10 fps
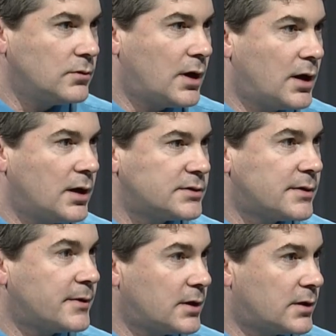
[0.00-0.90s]
uh,
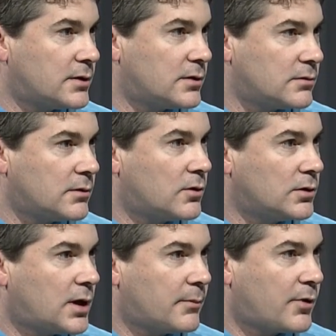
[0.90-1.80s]
some of the other
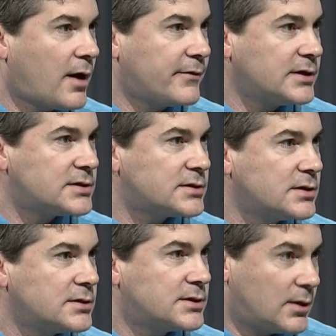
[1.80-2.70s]
local nonprofits
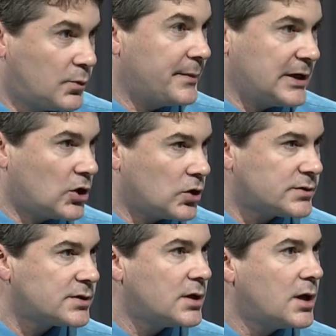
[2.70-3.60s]
to help women and girls.